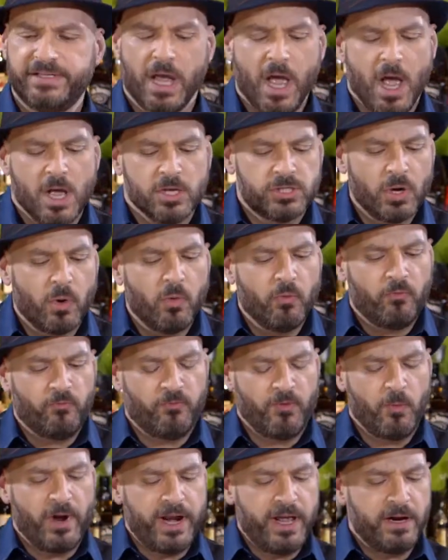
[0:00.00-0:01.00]
Yeah. So
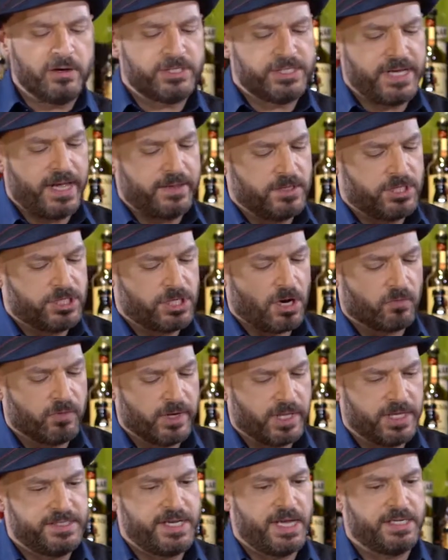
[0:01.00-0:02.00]
from what I understand, the show
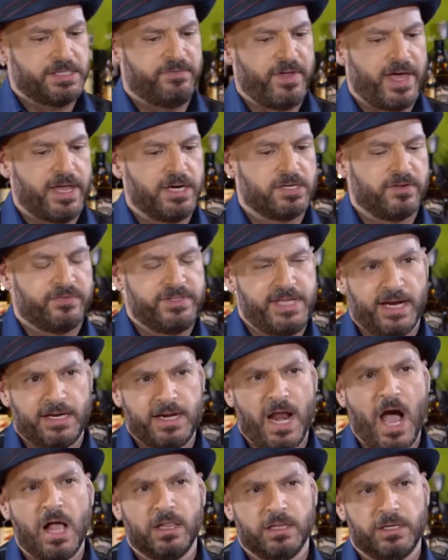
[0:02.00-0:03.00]
really takes advantage of
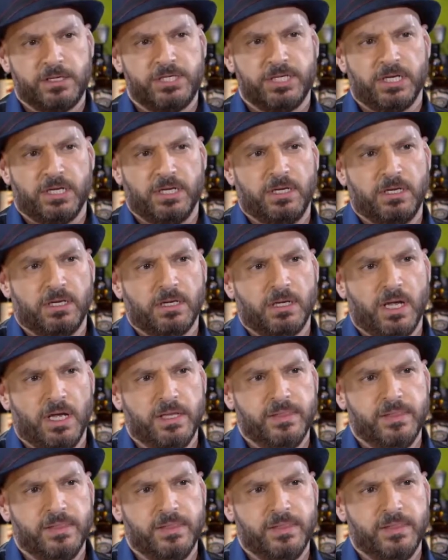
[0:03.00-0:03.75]
technology yeah.